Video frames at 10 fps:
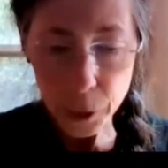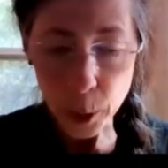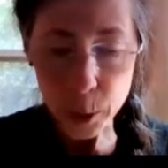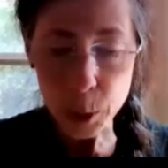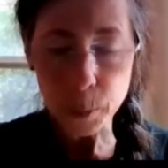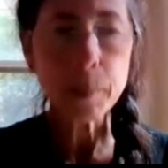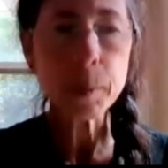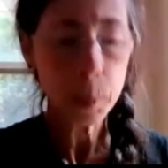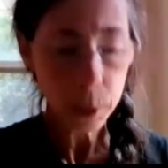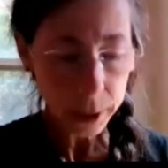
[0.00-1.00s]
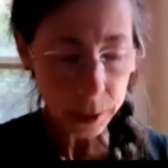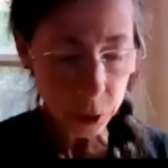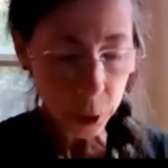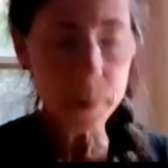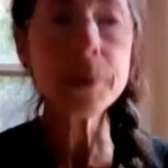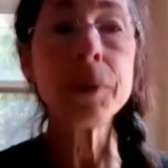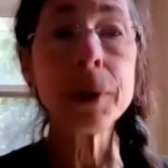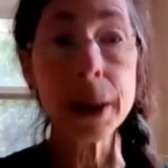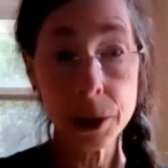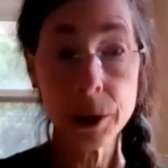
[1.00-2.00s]
Those are memorable in terms
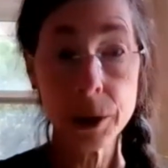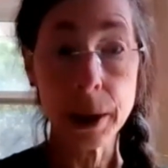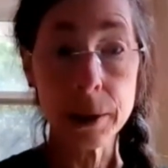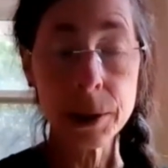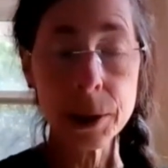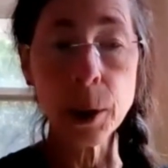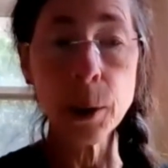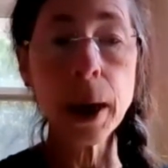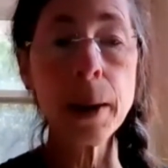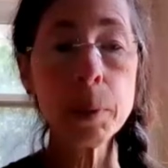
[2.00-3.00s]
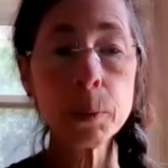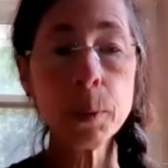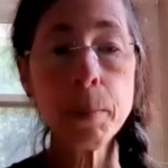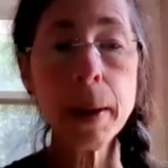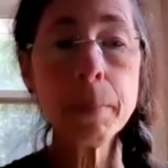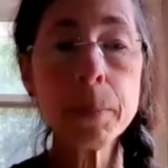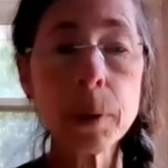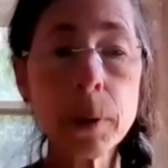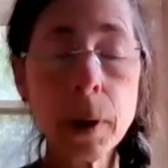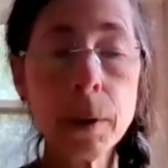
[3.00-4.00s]
of distance. Okay, but
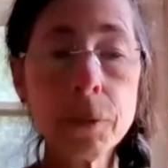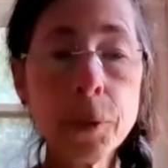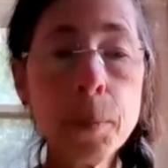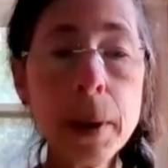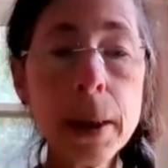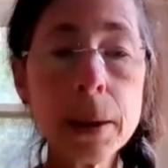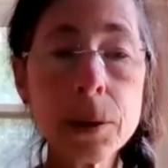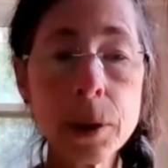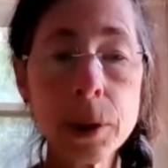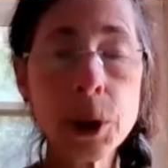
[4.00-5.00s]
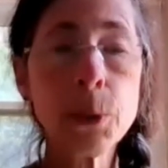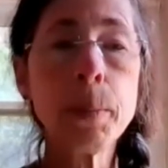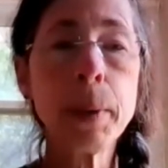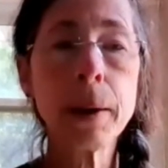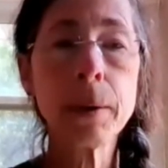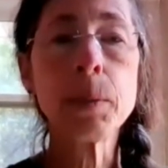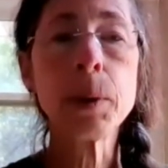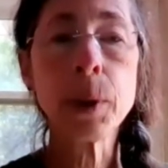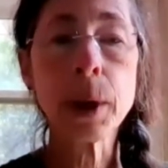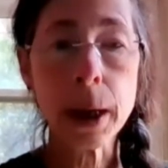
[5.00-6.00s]
remember, for me, it's also about
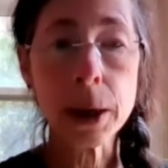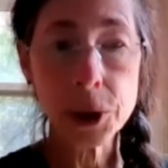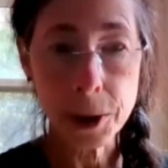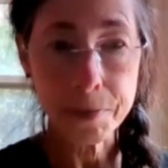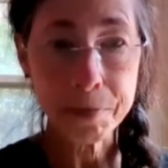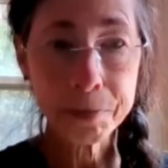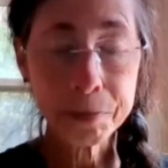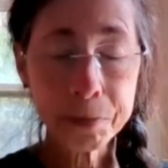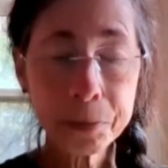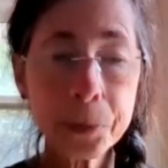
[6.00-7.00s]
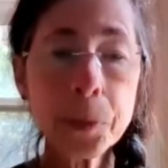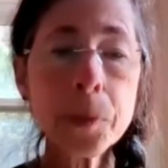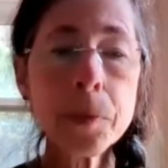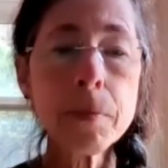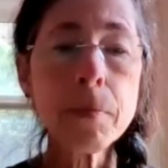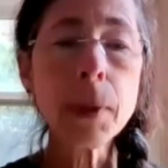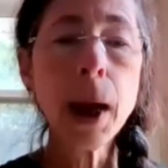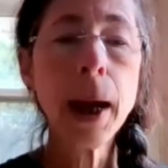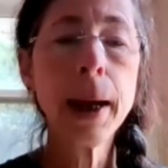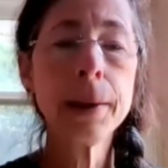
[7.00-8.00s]
communication.
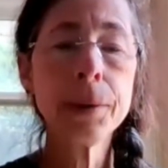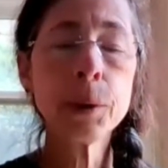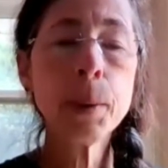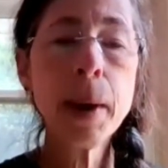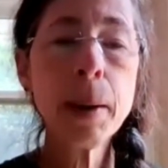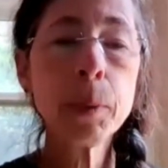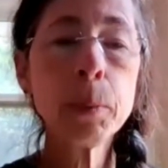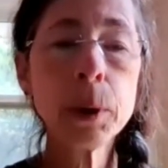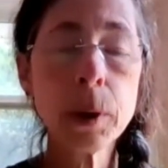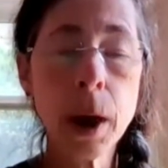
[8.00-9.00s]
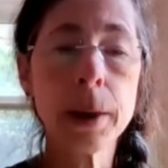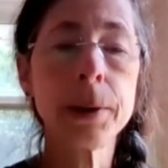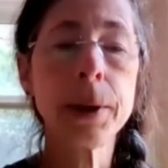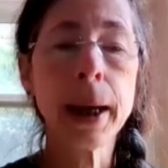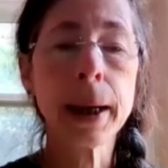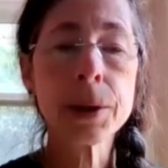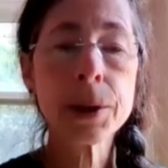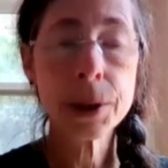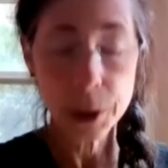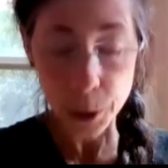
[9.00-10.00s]
And there are memorable
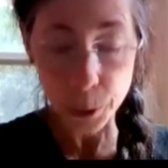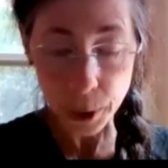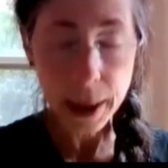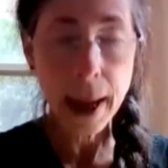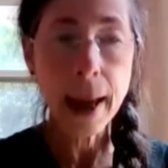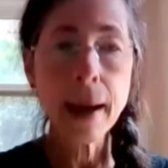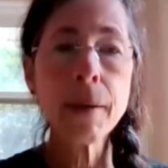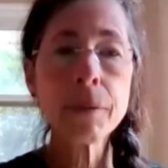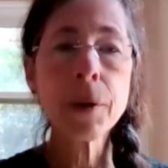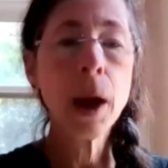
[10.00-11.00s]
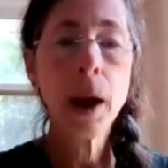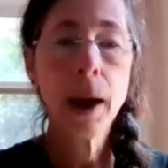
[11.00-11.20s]
contacts you can have